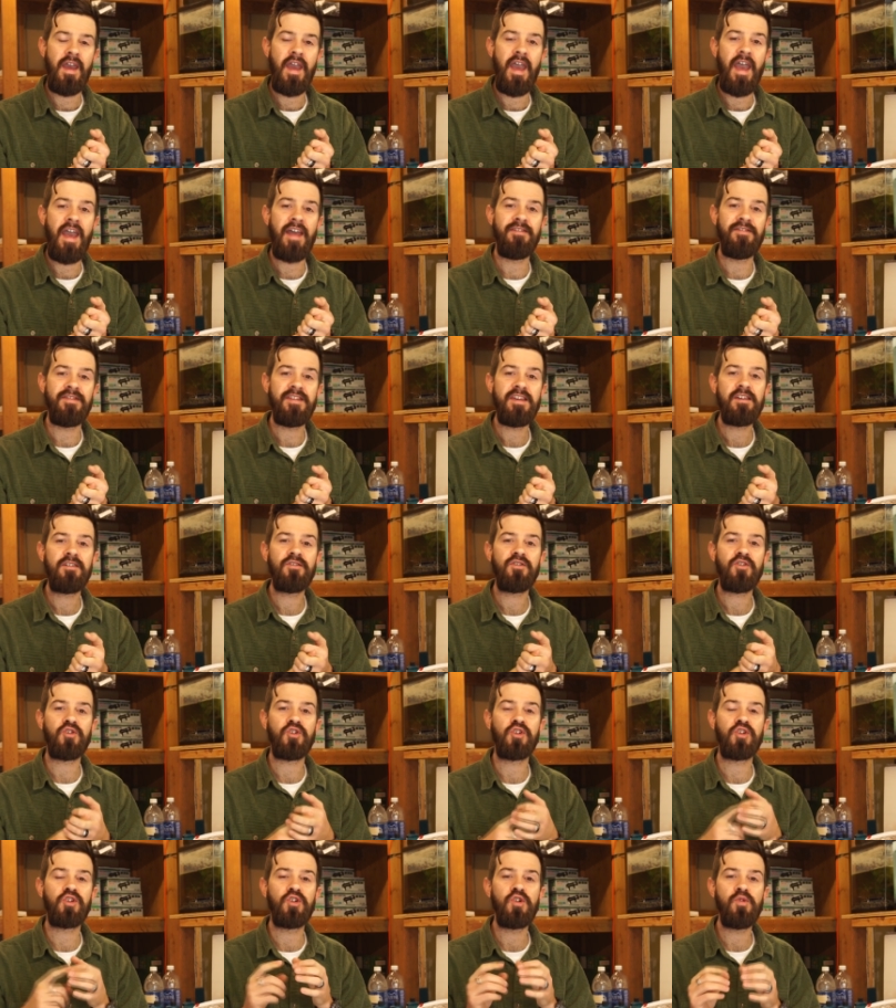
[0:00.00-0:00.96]
and these are
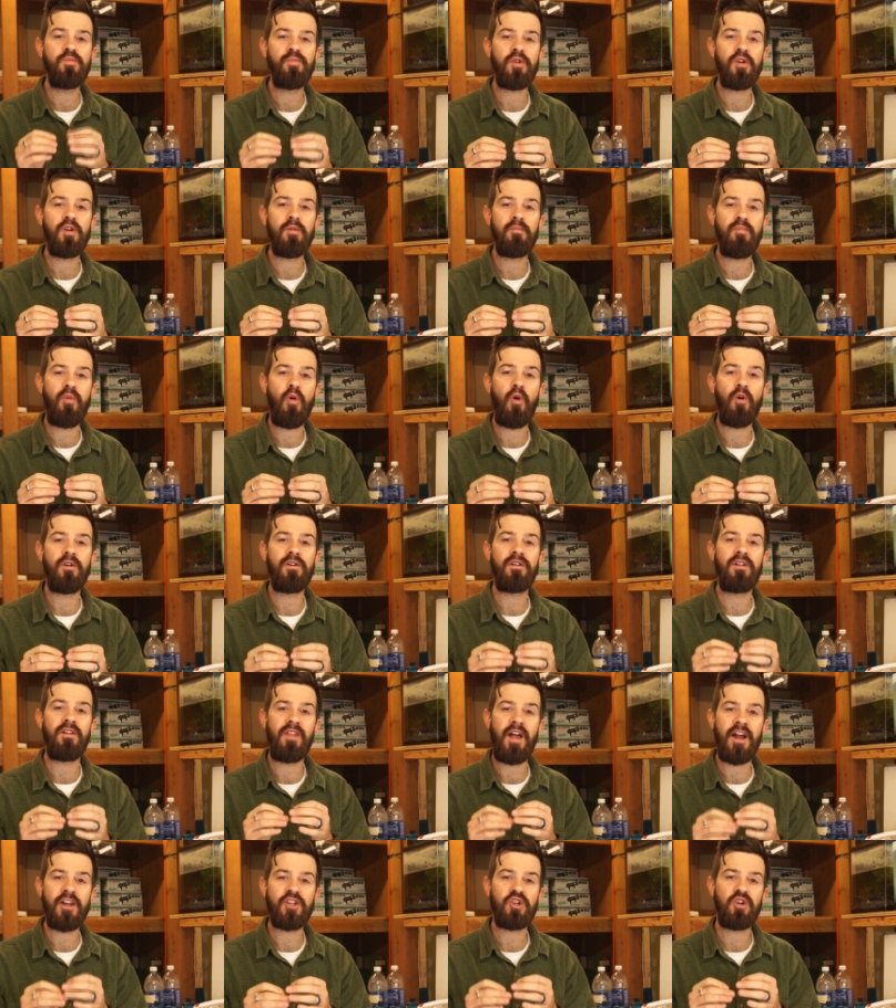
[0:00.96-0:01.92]
super
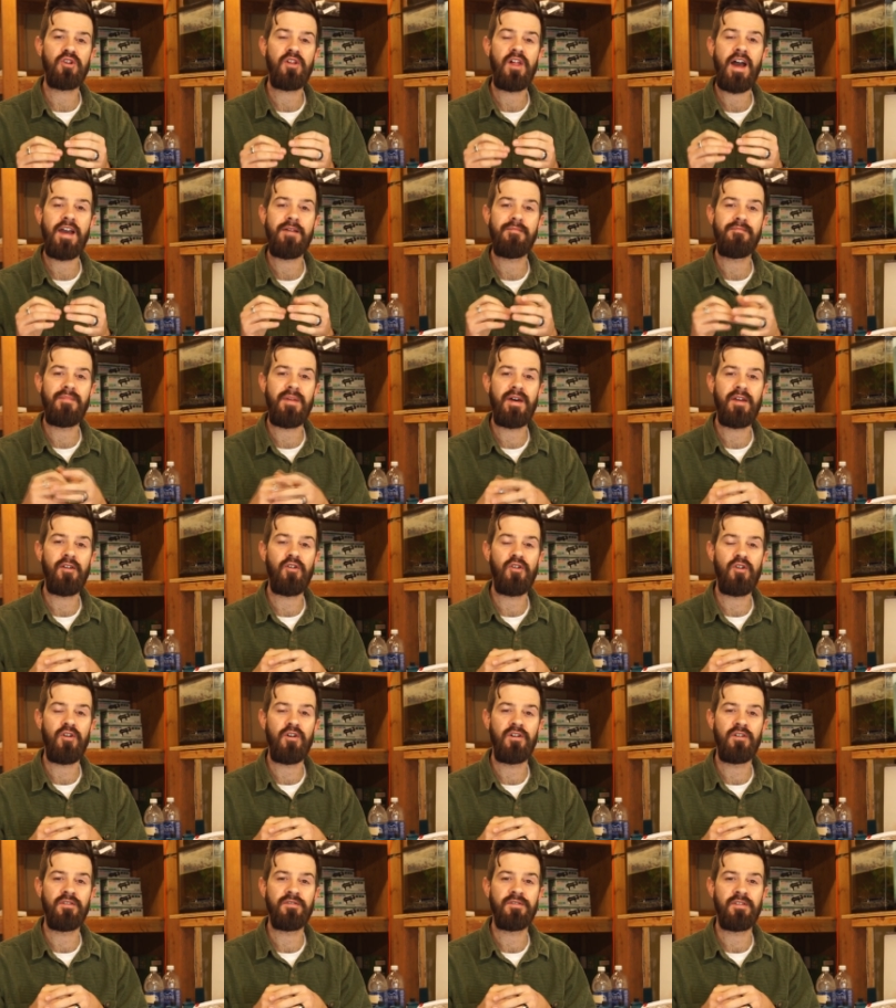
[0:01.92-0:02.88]
important electrolyte
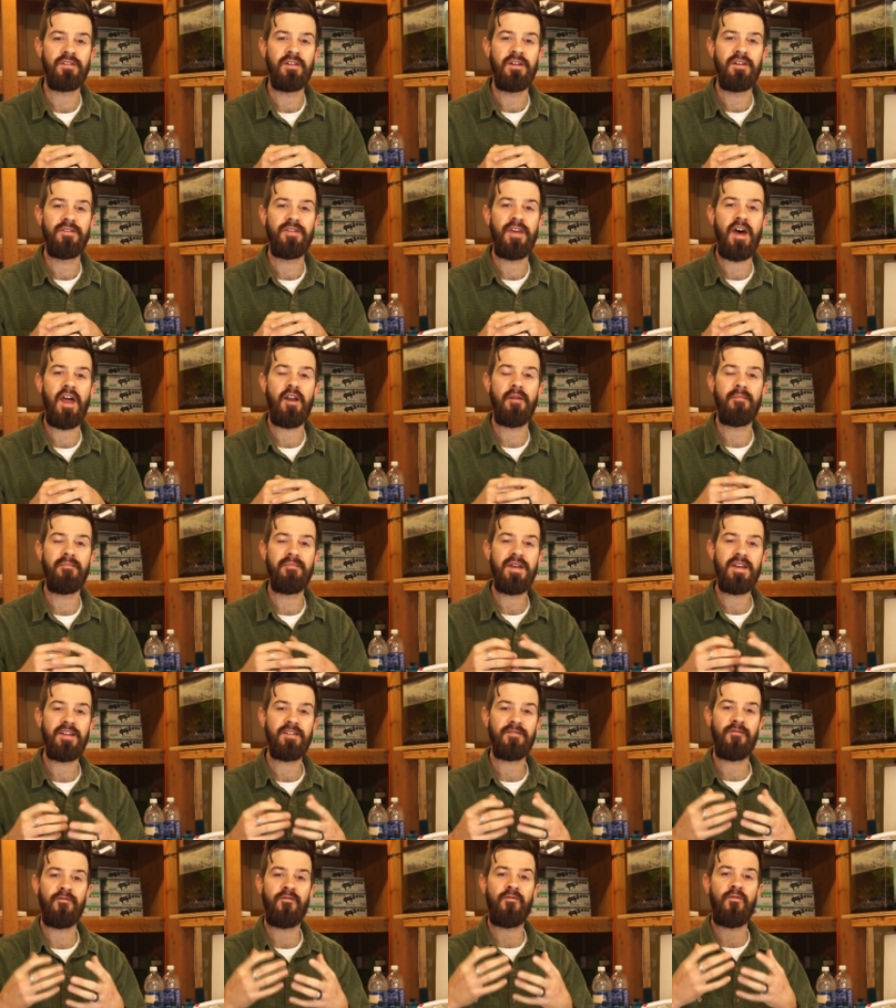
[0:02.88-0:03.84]
minerals that are
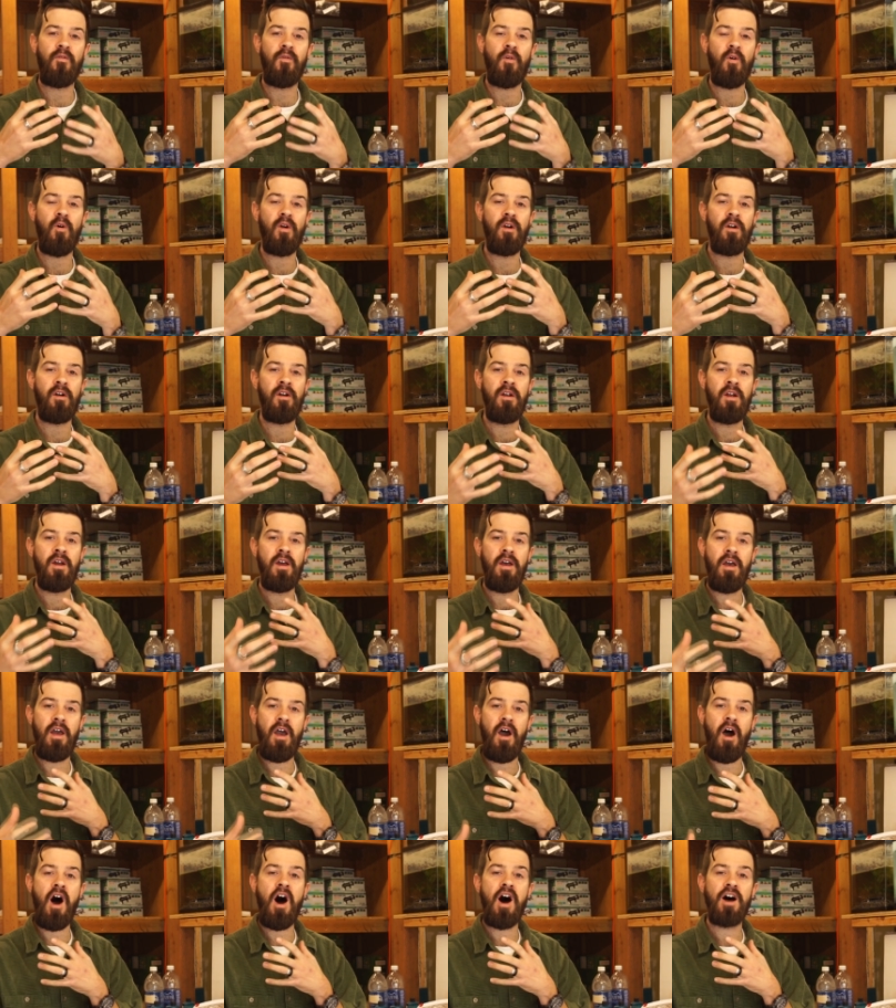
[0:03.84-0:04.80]
meant for
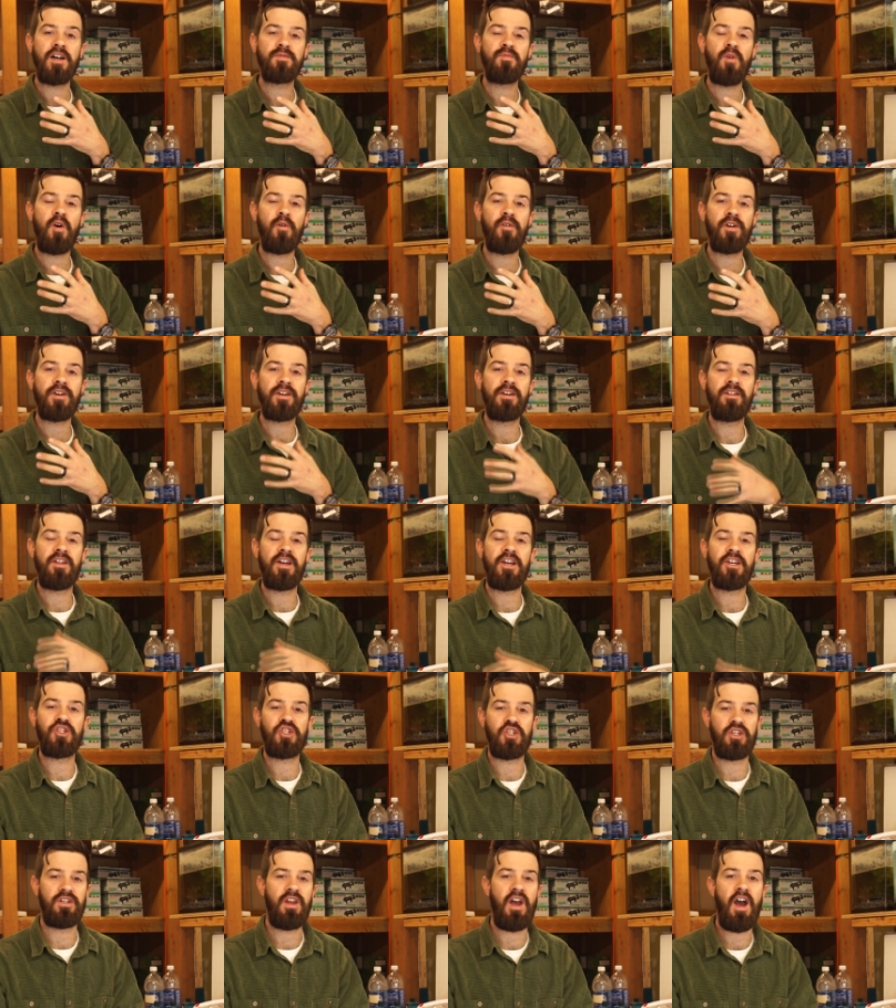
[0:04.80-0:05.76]

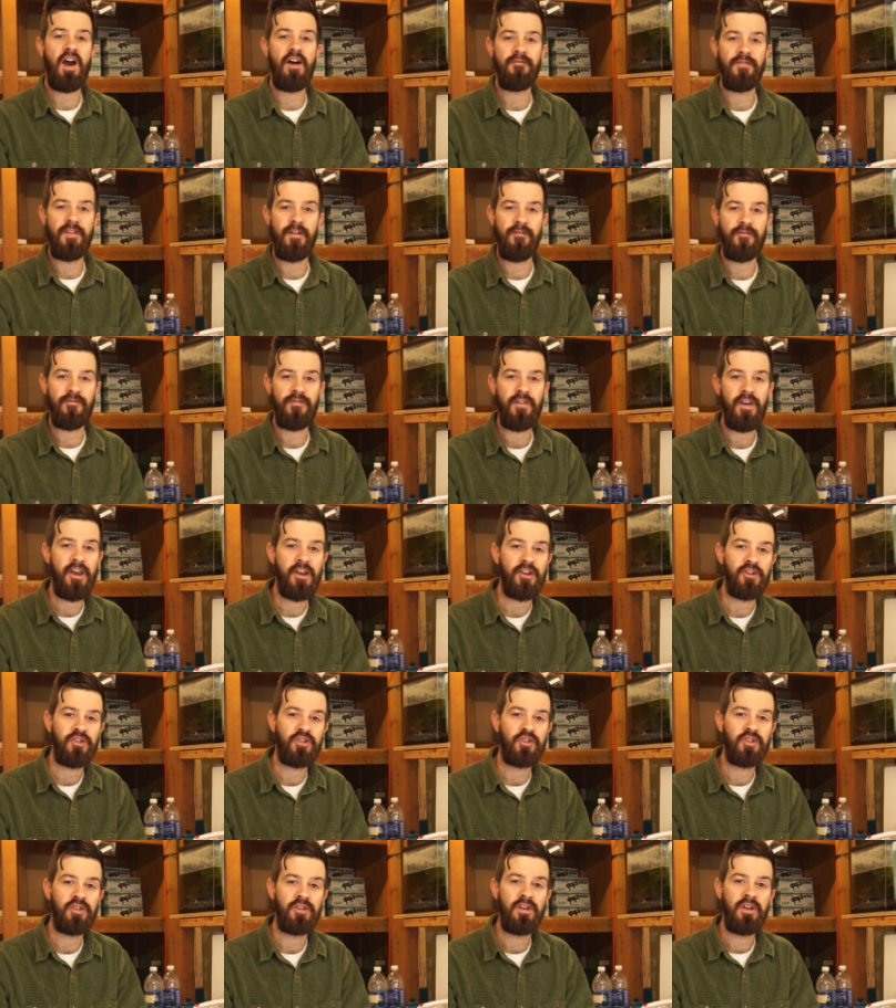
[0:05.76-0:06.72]
osmoregulation of the
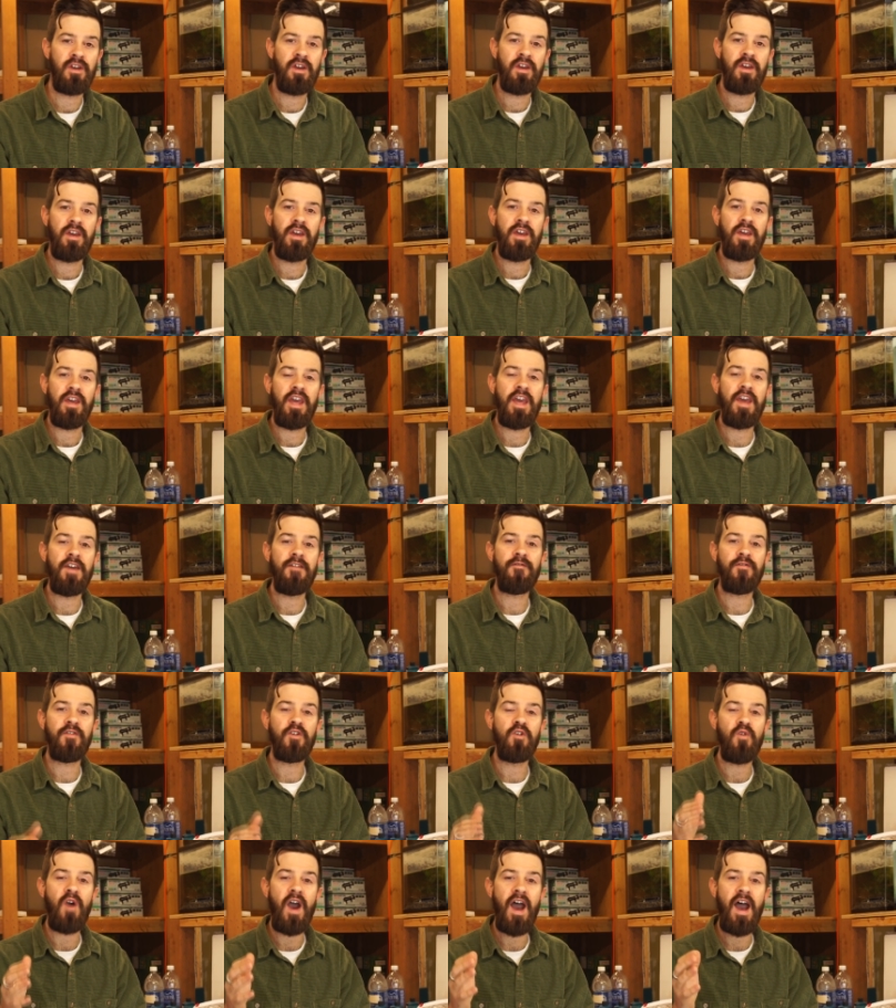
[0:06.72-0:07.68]
fish. If
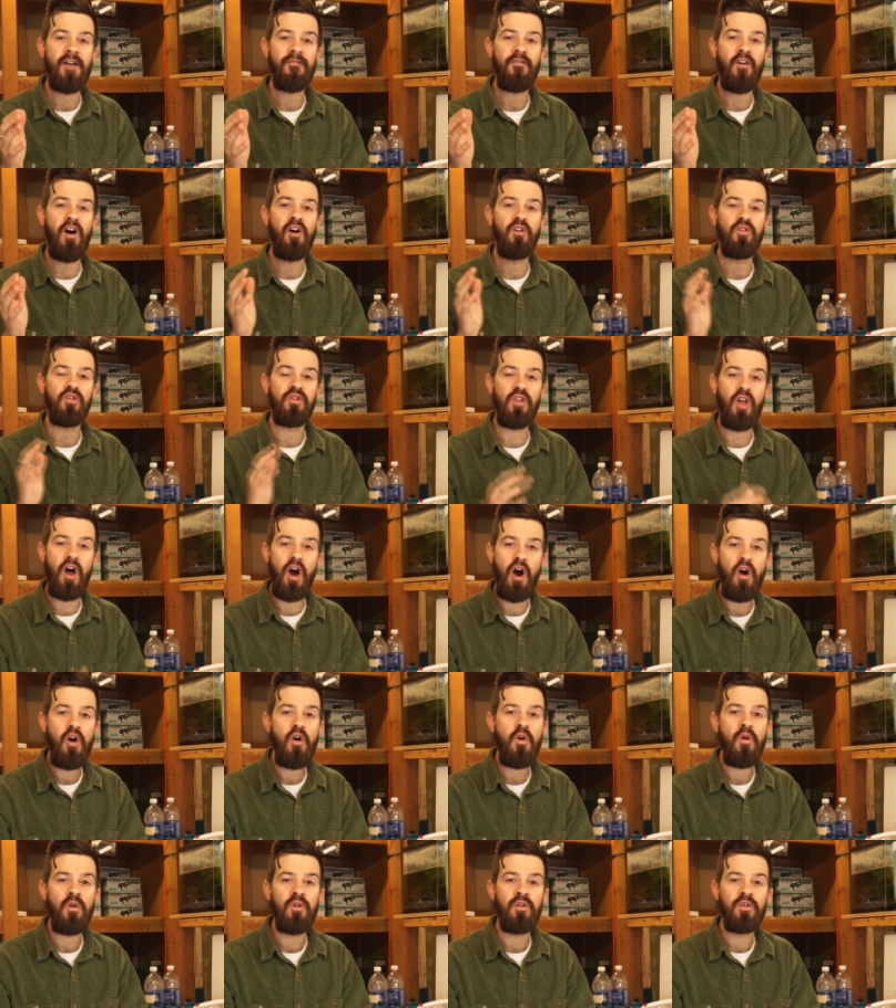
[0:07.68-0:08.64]
you have a
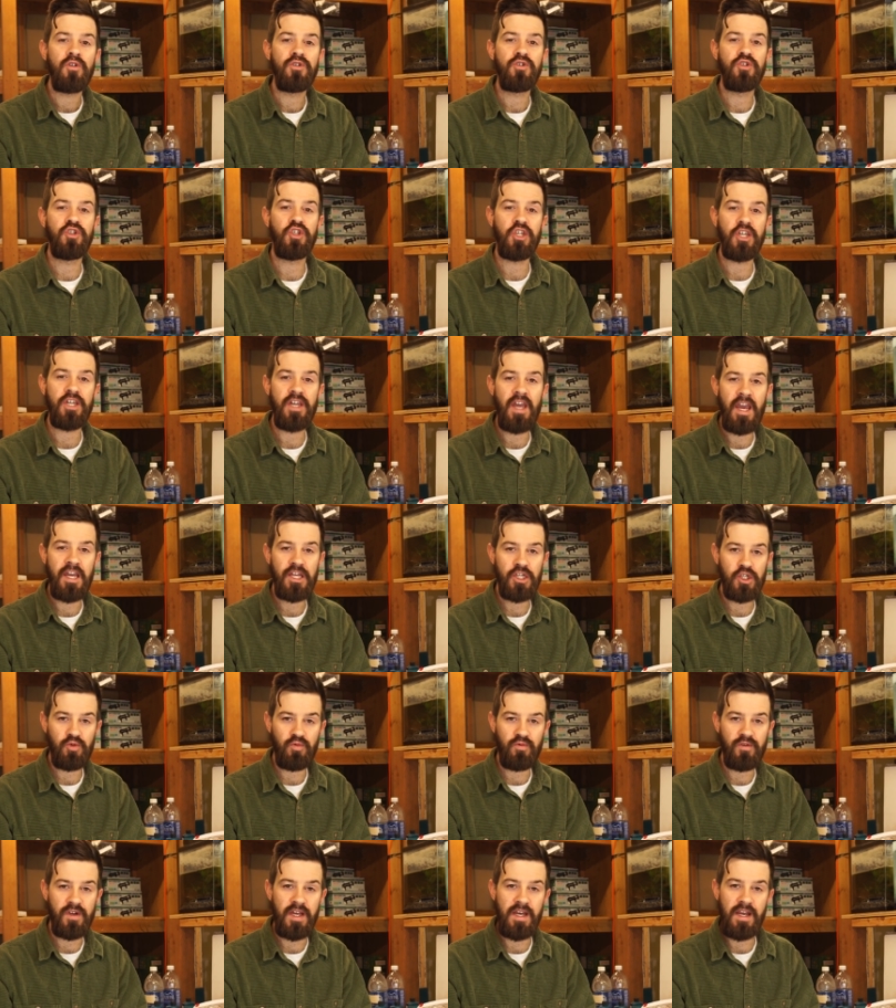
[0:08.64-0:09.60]
low
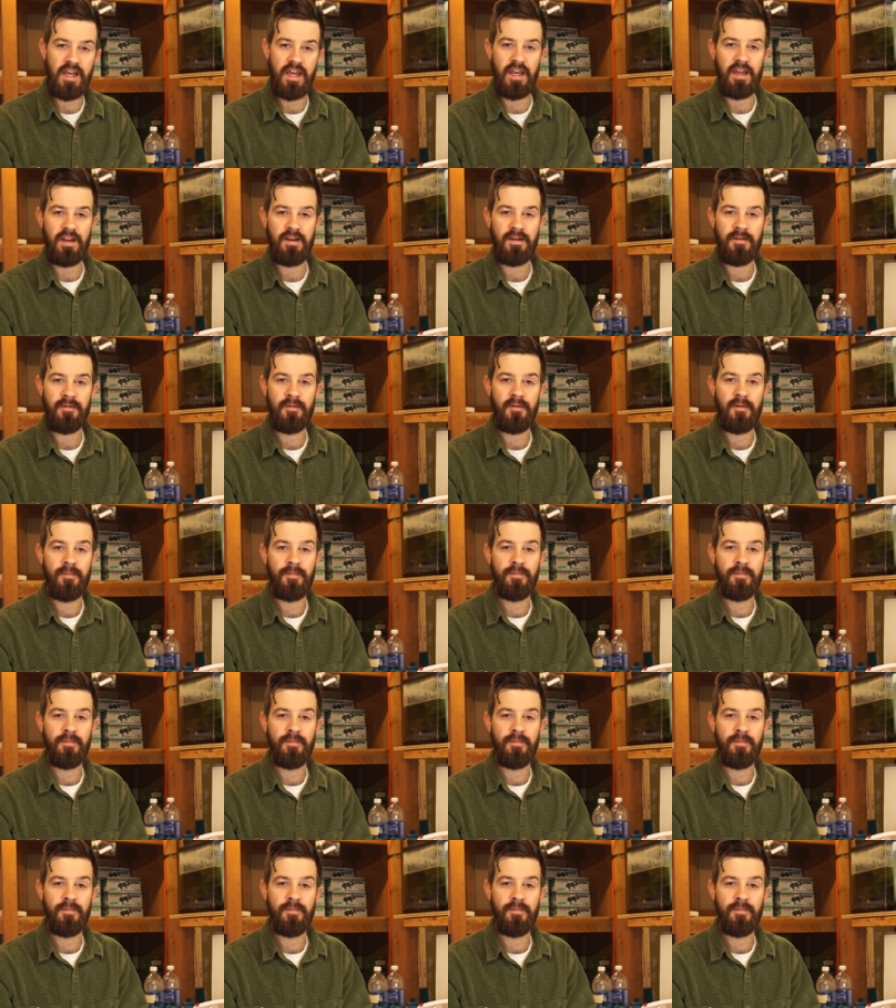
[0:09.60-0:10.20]
GH reading,